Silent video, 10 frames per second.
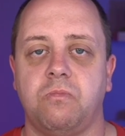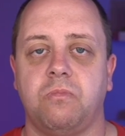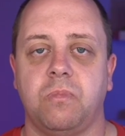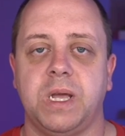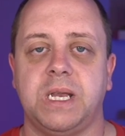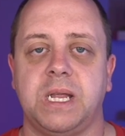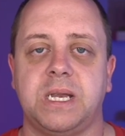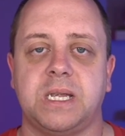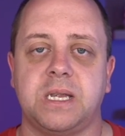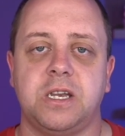
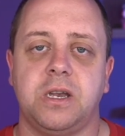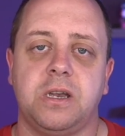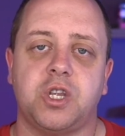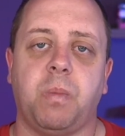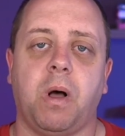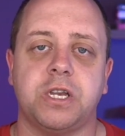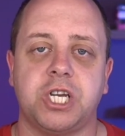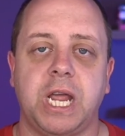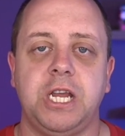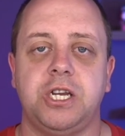it's small
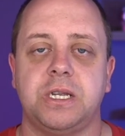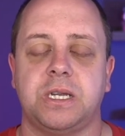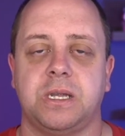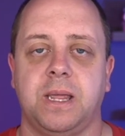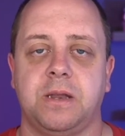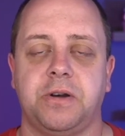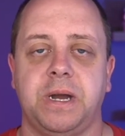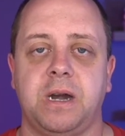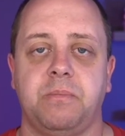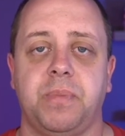changes that are
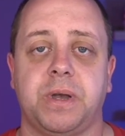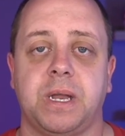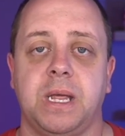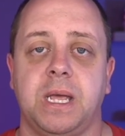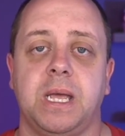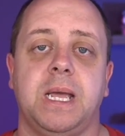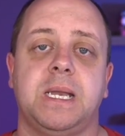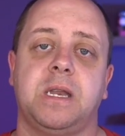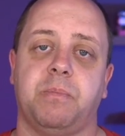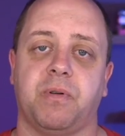there, but
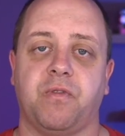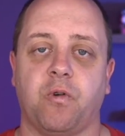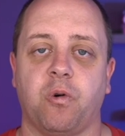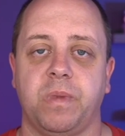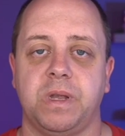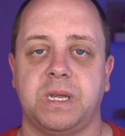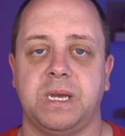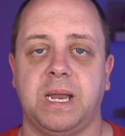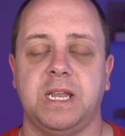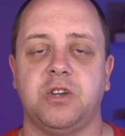it's the performance
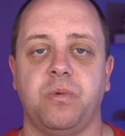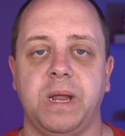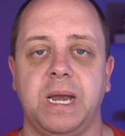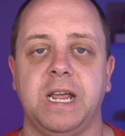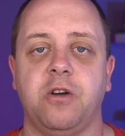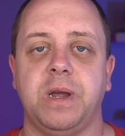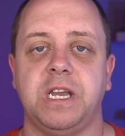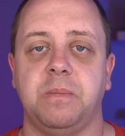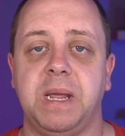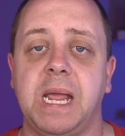that is really going
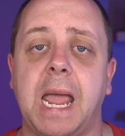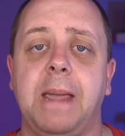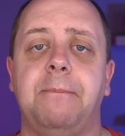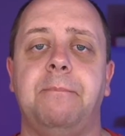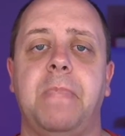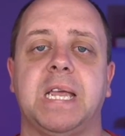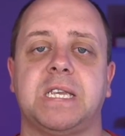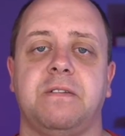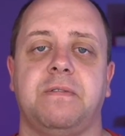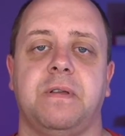to be a
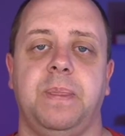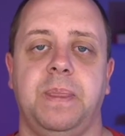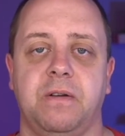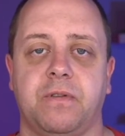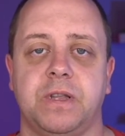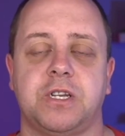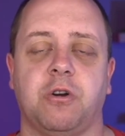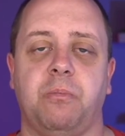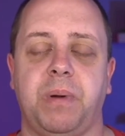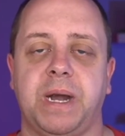massive difference
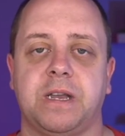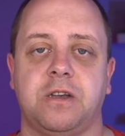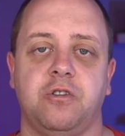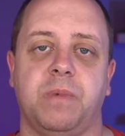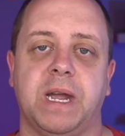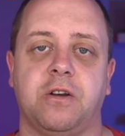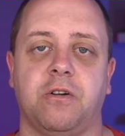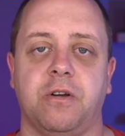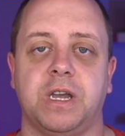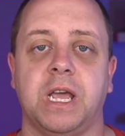compared to my
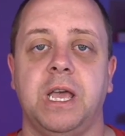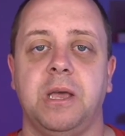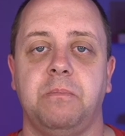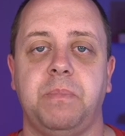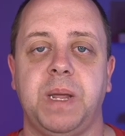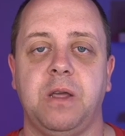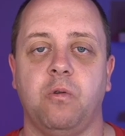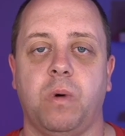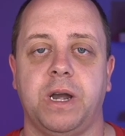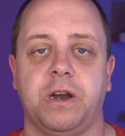current
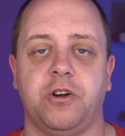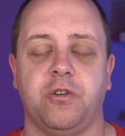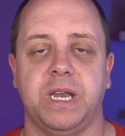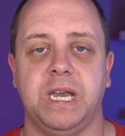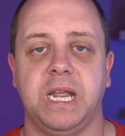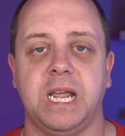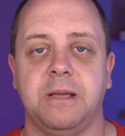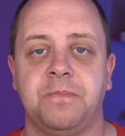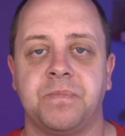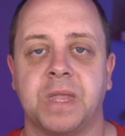P100D.
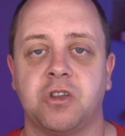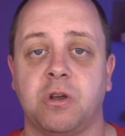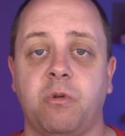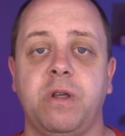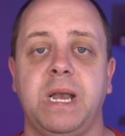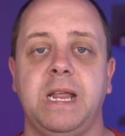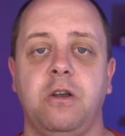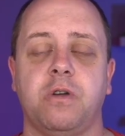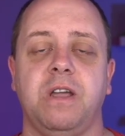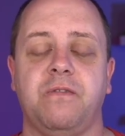So I'm really
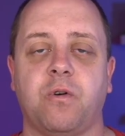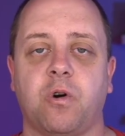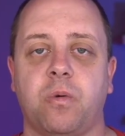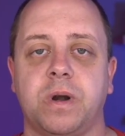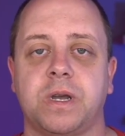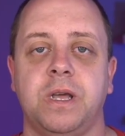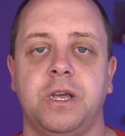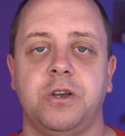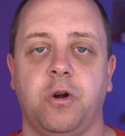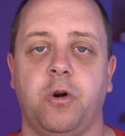looking forward
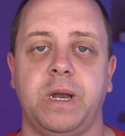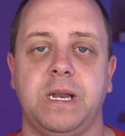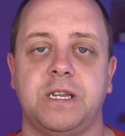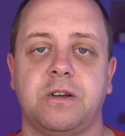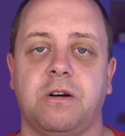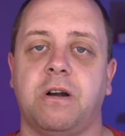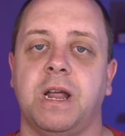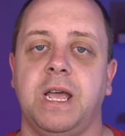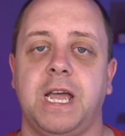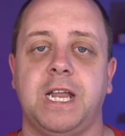to owning this car
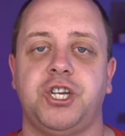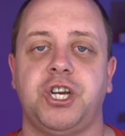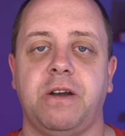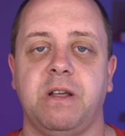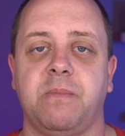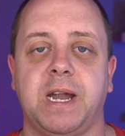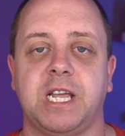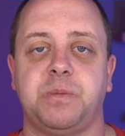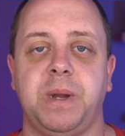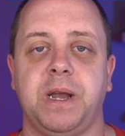and sharing my
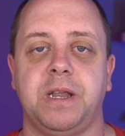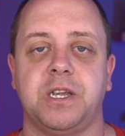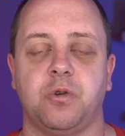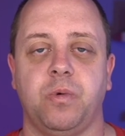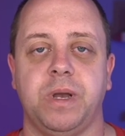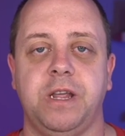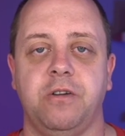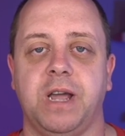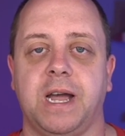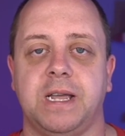experience with you
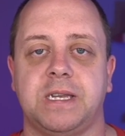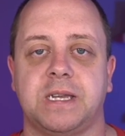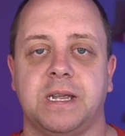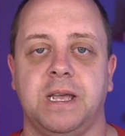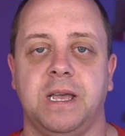guys.